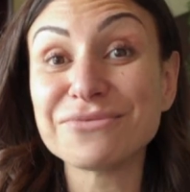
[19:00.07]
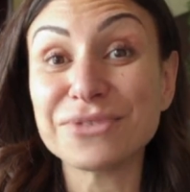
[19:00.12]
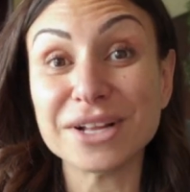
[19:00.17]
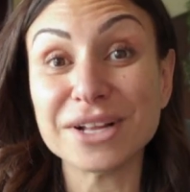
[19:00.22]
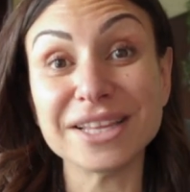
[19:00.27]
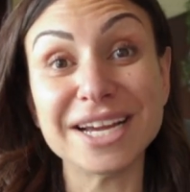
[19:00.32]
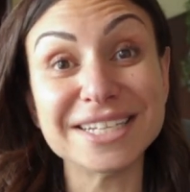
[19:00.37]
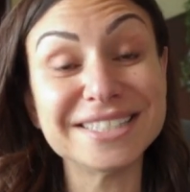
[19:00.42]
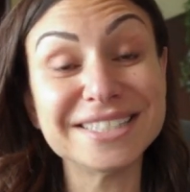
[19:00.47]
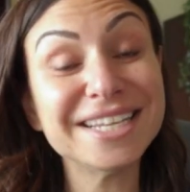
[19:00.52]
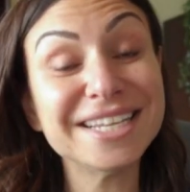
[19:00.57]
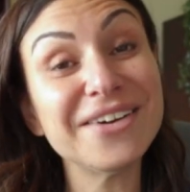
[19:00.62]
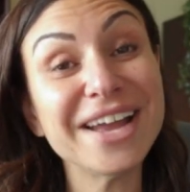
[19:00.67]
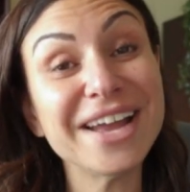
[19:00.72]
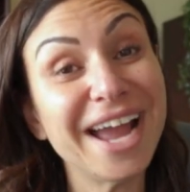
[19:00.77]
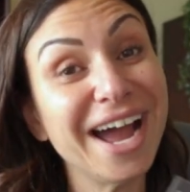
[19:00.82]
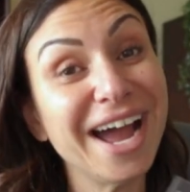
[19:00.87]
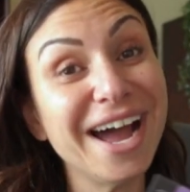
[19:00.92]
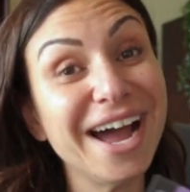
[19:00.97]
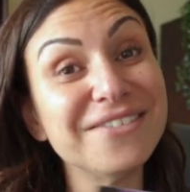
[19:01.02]
voila. Now I
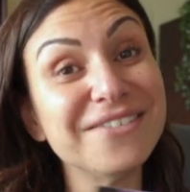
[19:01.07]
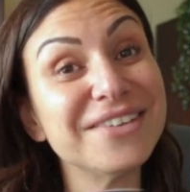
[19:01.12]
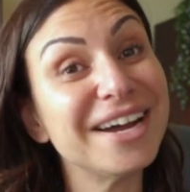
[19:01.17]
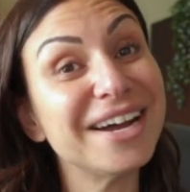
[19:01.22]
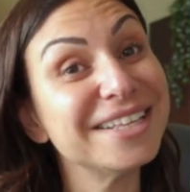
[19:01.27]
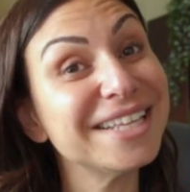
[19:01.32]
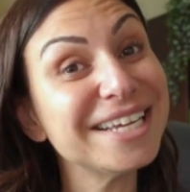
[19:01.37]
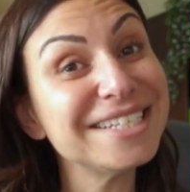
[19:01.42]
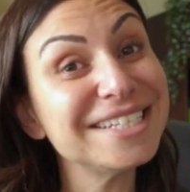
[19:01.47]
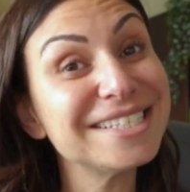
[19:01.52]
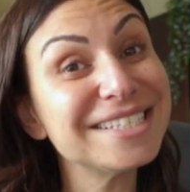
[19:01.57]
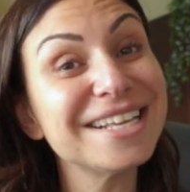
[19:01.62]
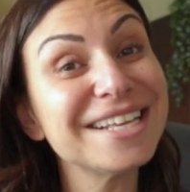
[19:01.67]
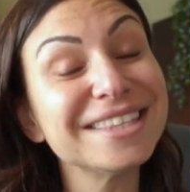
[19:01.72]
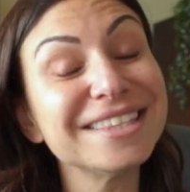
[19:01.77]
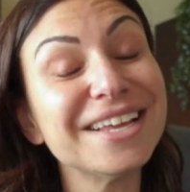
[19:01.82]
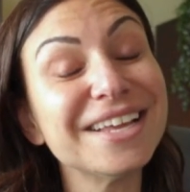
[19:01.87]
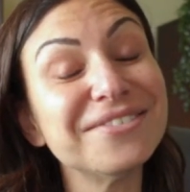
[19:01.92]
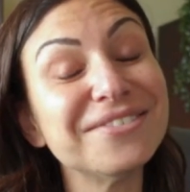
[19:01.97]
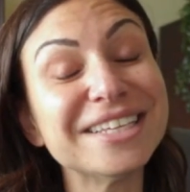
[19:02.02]
have a nice,
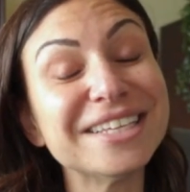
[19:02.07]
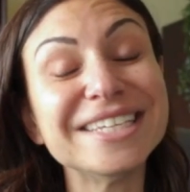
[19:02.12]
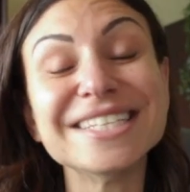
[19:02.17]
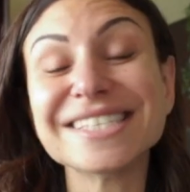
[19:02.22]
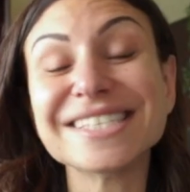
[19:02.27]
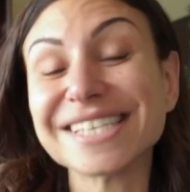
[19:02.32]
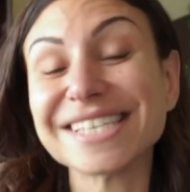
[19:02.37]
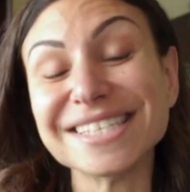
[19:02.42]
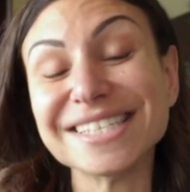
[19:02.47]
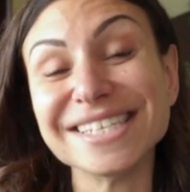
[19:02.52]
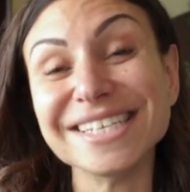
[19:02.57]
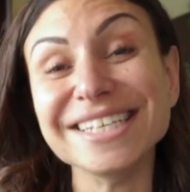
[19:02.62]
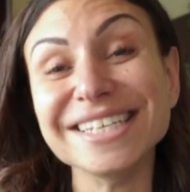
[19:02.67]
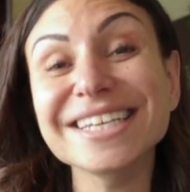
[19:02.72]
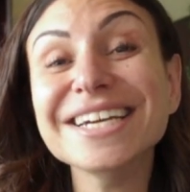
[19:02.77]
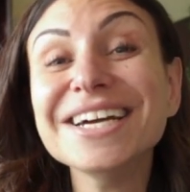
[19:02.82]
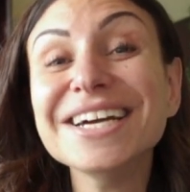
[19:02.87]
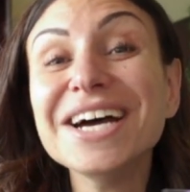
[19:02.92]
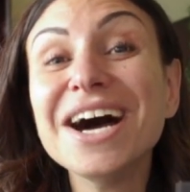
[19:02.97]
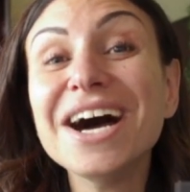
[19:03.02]
lovely Scentsy
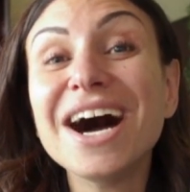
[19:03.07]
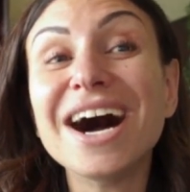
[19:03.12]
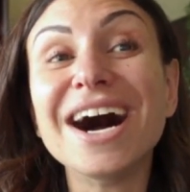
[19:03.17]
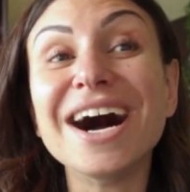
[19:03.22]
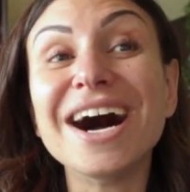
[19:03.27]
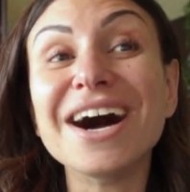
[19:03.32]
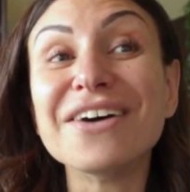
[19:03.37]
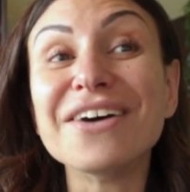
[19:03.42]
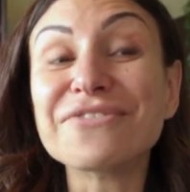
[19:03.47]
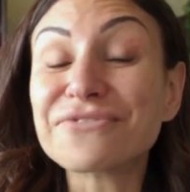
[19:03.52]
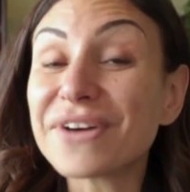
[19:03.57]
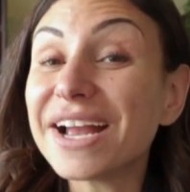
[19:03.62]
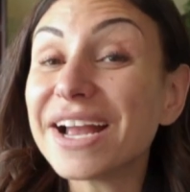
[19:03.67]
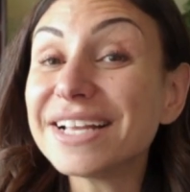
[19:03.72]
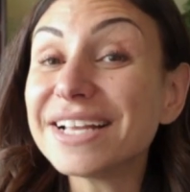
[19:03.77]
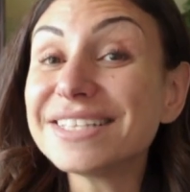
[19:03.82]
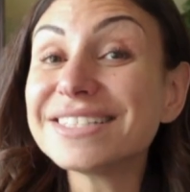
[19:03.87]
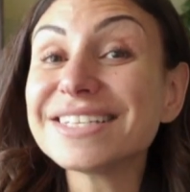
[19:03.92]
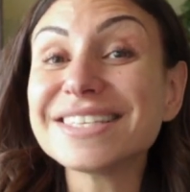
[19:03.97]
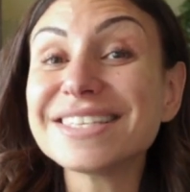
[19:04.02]
uh,
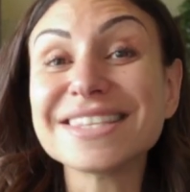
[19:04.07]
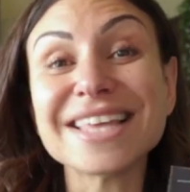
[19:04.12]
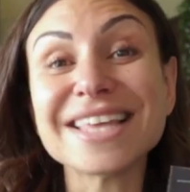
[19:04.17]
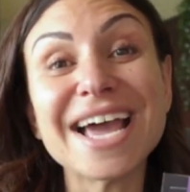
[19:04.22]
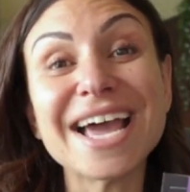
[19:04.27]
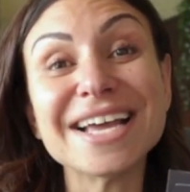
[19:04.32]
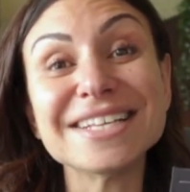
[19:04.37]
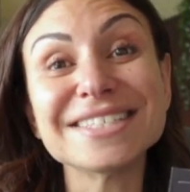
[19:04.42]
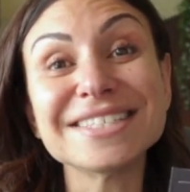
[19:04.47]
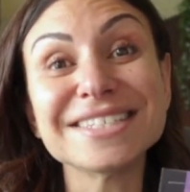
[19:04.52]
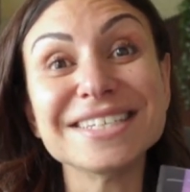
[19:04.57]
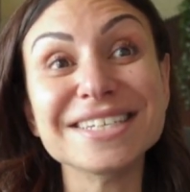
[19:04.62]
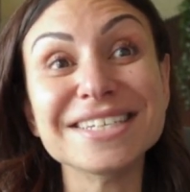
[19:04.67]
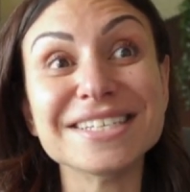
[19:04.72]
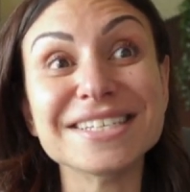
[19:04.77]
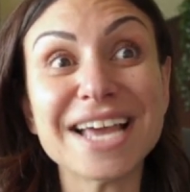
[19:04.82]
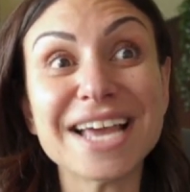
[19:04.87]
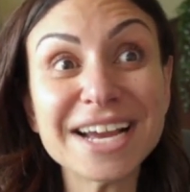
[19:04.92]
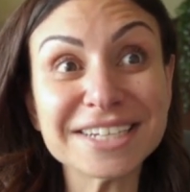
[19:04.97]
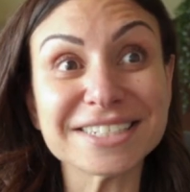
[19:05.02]
friend that
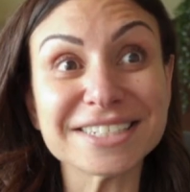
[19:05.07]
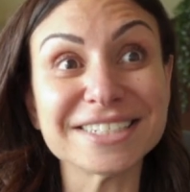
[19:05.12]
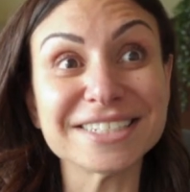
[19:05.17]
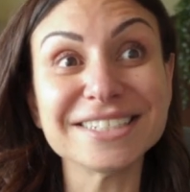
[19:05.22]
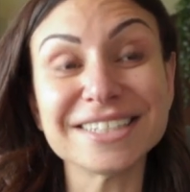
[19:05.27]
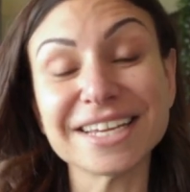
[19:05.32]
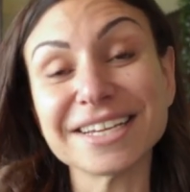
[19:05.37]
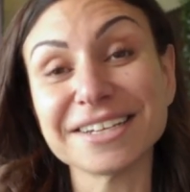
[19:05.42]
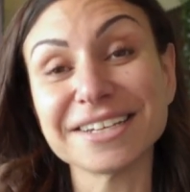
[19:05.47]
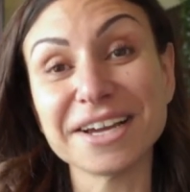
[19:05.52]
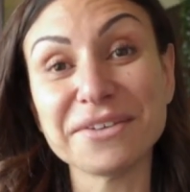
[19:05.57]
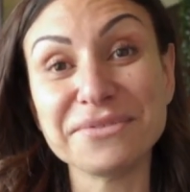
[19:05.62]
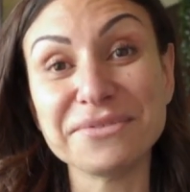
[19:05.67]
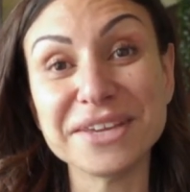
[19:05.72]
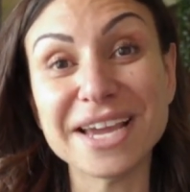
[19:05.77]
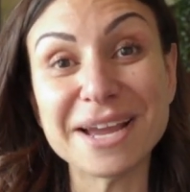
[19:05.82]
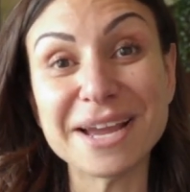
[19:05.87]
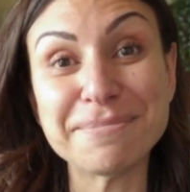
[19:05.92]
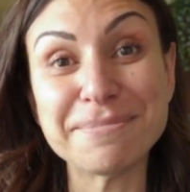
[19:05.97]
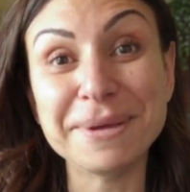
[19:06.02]
is actually like a
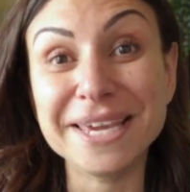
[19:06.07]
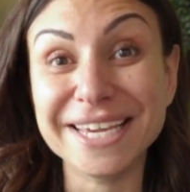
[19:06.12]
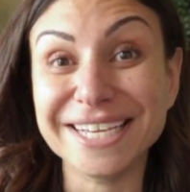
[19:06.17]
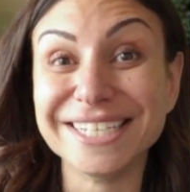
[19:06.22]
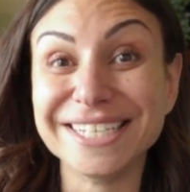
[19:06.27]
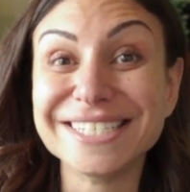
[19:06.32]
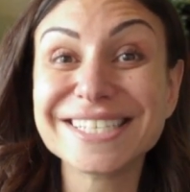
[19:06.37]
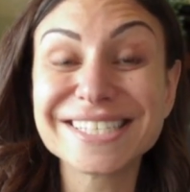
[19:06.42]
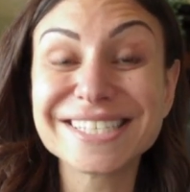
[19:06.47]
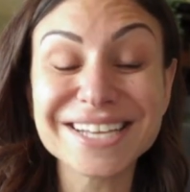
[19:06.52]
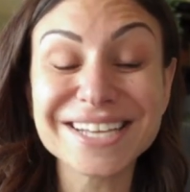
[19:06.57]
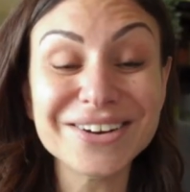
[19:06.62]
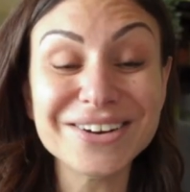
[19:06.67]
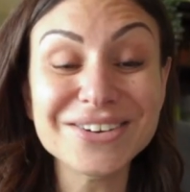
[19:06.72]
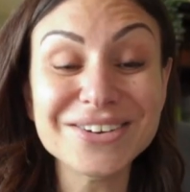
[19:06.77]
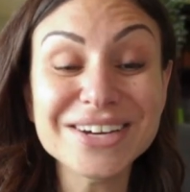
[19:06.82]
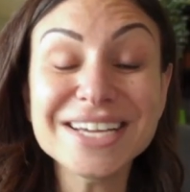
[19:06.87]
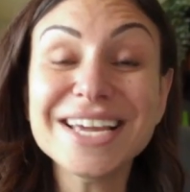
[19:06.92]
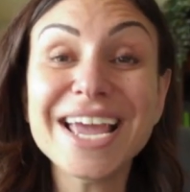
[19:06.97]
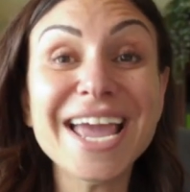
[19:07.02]
VIP. So,
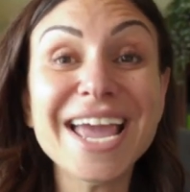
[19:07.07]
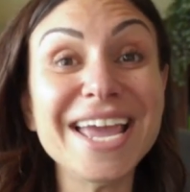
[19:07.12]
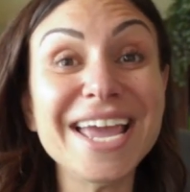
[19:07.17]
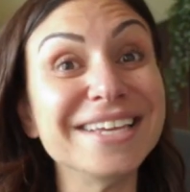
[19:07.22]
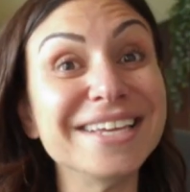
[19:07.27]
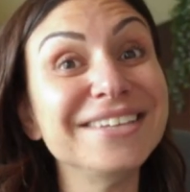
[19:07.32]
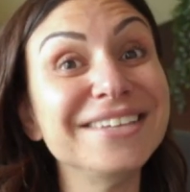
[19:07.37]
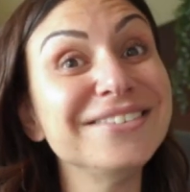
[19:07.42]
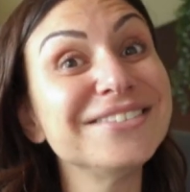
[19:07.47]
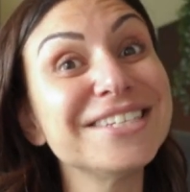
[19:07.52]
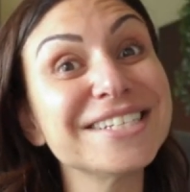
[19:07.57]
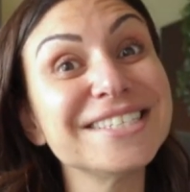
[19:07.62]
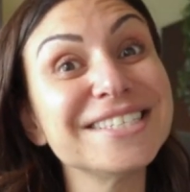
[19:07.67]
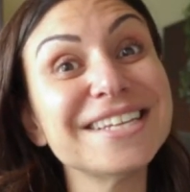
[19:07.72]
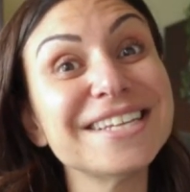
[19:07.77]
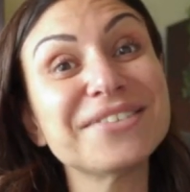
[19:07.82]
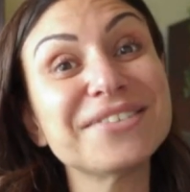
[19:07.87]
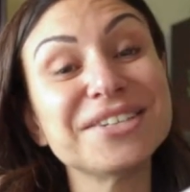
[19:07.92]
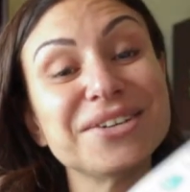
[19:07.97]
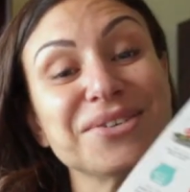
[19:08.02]
hey, you just
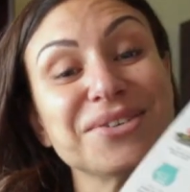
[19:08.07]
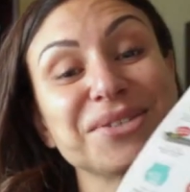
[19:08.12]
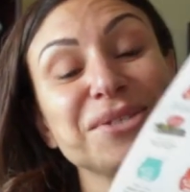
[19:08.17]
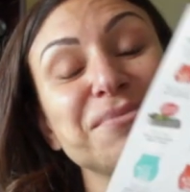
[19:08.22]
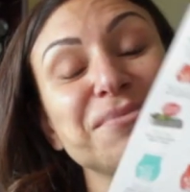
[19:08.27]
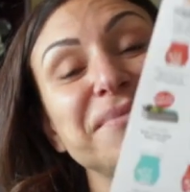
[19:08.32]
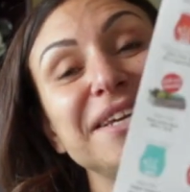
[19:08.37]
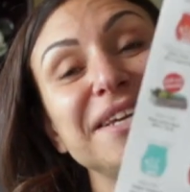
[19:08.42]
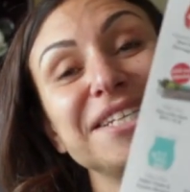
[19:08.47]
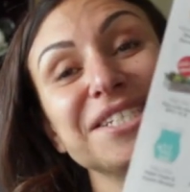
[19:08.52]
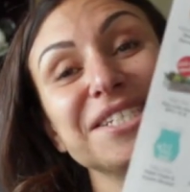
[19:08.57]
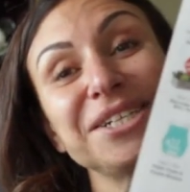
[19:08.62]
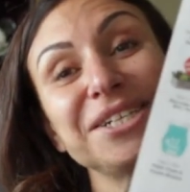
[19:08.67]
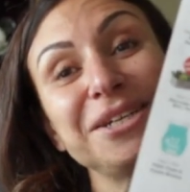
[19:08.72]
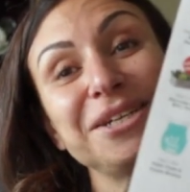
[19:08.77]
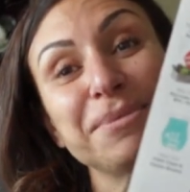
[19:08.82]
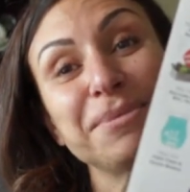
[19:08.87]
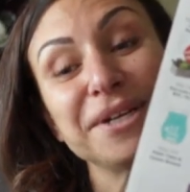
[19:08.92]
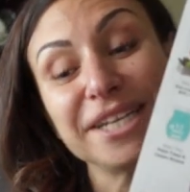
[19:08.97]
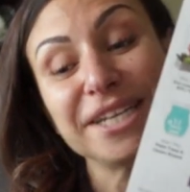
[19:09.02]
never know. So make sure you're
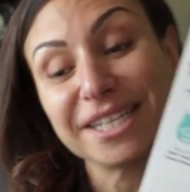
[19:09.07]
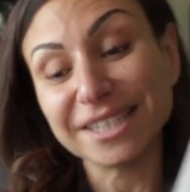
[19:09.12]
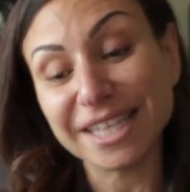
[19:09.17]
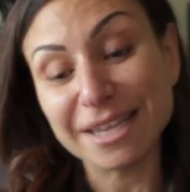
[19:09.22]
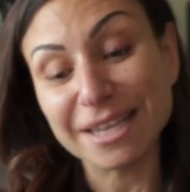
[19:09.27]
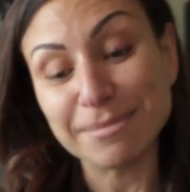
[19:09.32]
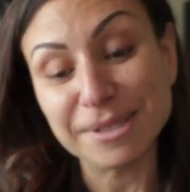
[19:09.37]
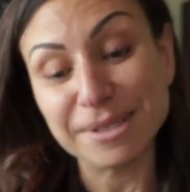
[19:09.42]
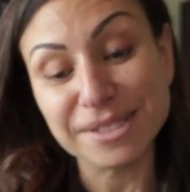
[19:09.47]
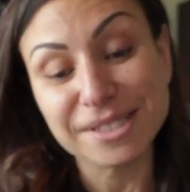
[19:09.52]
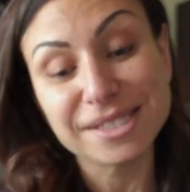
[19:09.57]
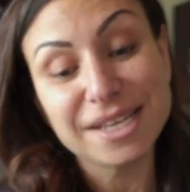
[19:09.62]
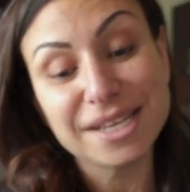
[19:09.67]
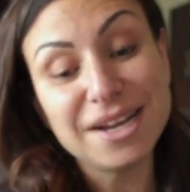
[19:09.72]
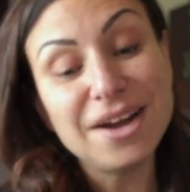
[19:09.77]
putting labels